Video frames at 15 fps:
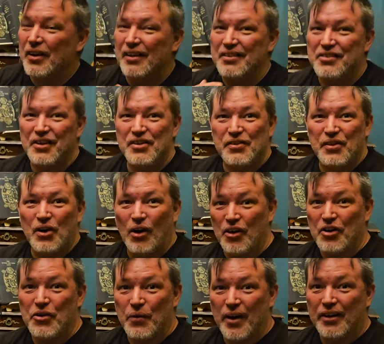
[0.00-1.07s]
she's the
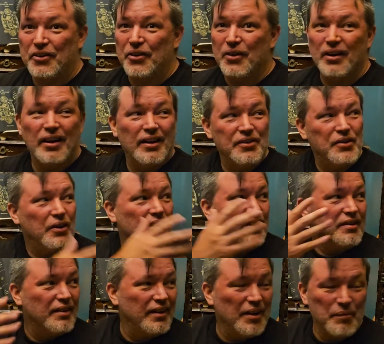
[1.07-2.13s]
art director, and as you can
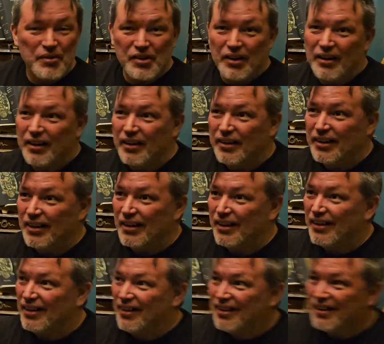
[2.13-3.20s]
see, I'm sitting in
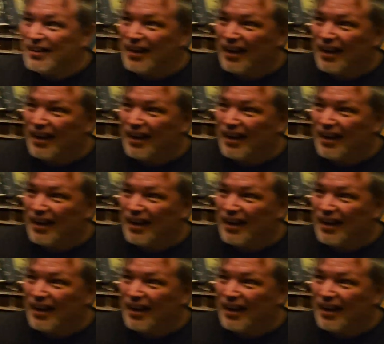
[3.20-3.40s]
the